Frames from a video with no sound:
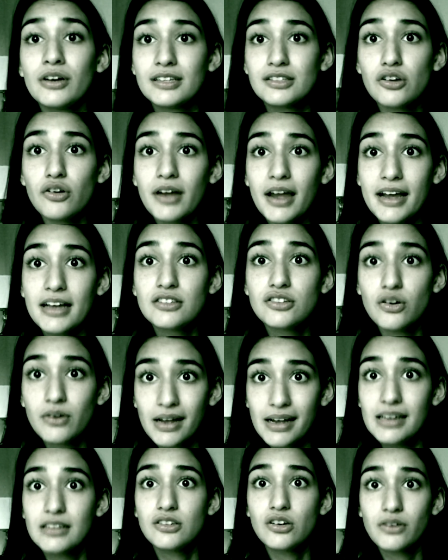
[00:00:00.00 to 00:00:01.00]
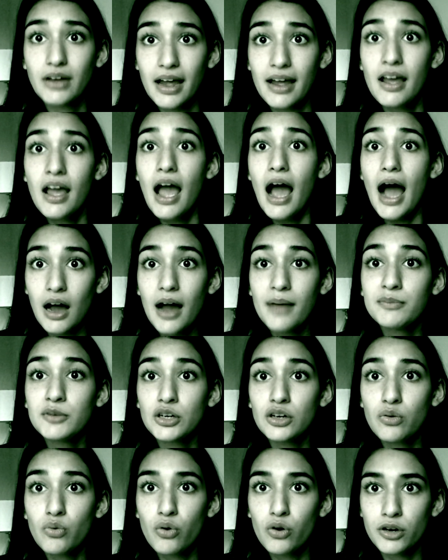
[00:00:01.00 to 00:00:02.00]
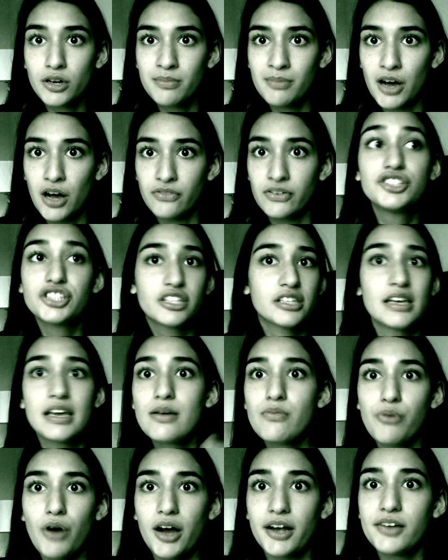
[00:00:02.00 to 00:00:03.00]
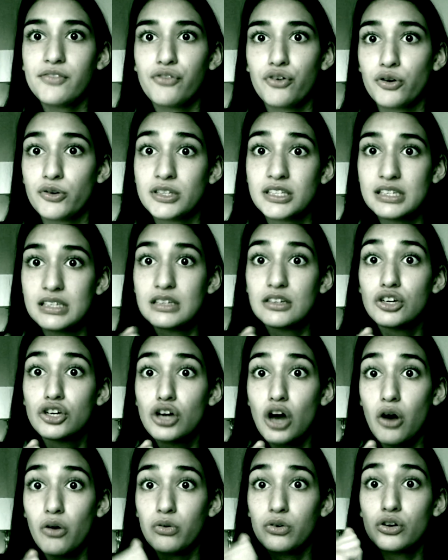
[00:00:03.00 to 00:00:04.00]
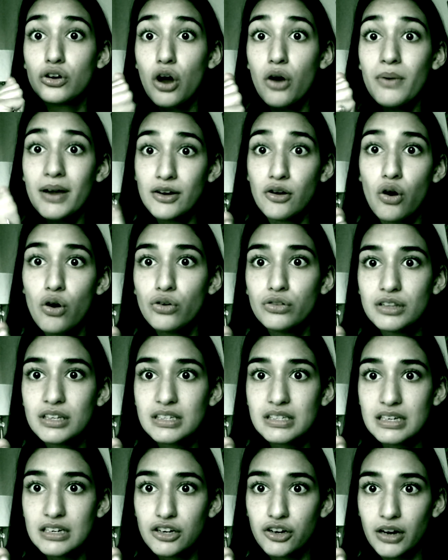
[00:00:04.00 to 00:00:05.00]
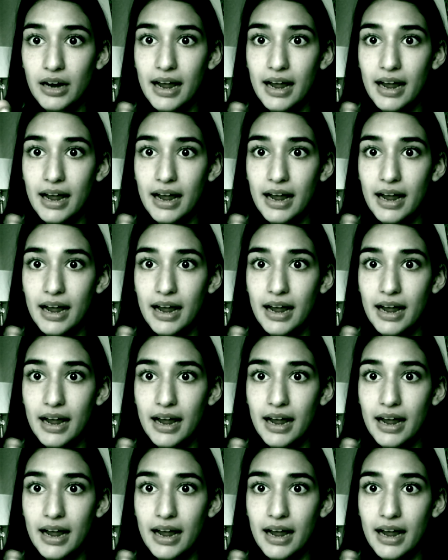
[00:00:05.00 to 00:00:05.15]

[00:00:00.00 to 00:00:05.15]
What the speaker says: it's okay. I'm gonna ward him off. Just keep walking forwards. Go and hold this in your